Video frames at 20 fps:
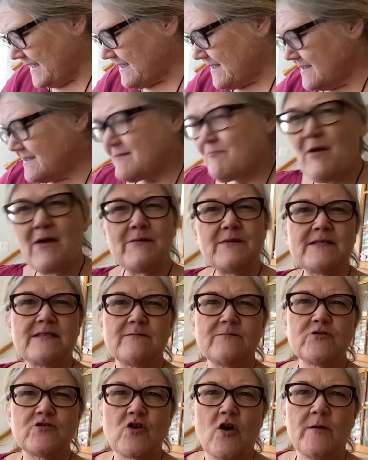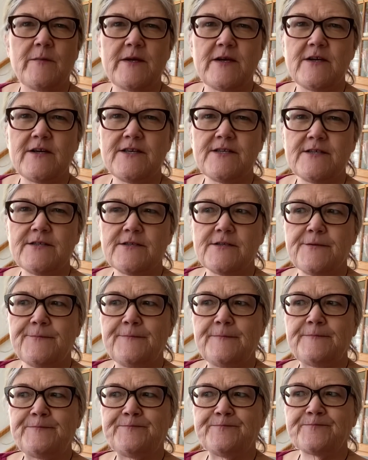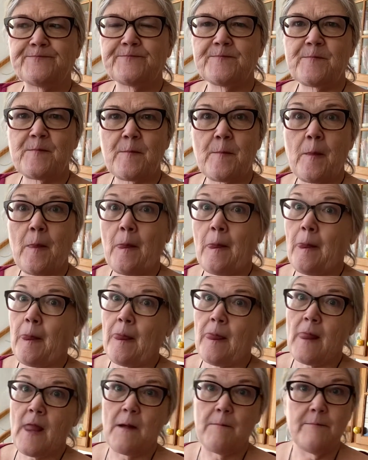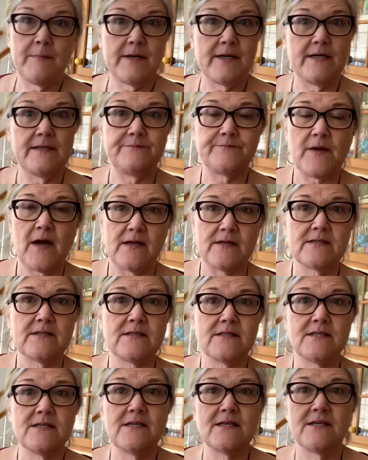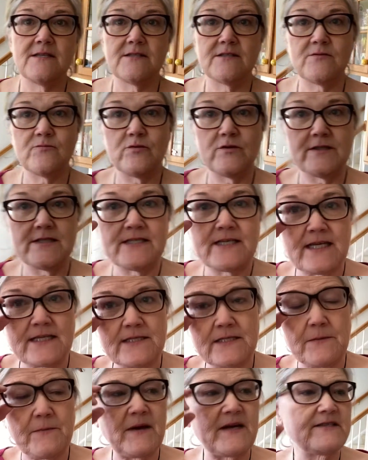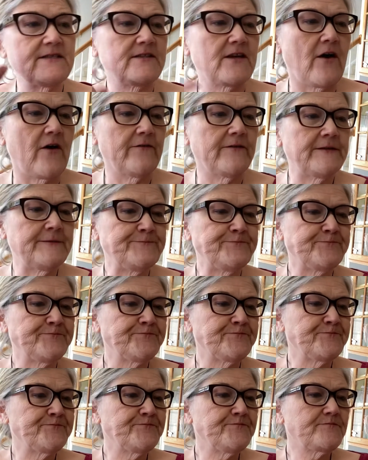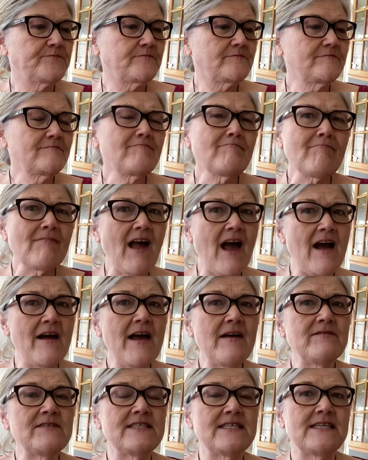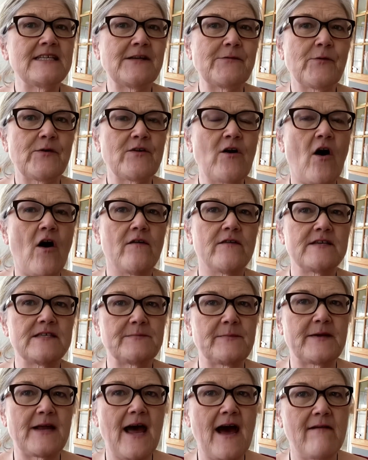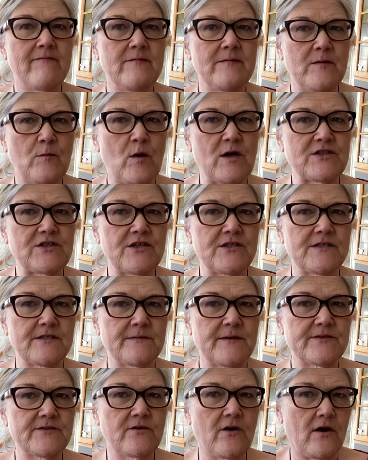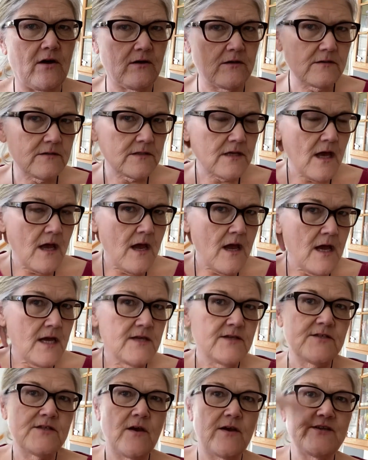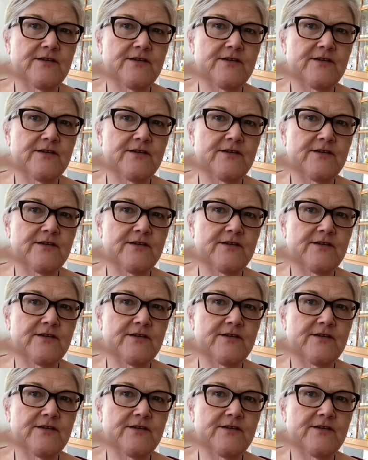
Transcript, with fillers: guess maybe some strawberries. But honestly, it's really tasty by itself. I haven't seen anyone haul this, but I haven't been watching as much hauls, so I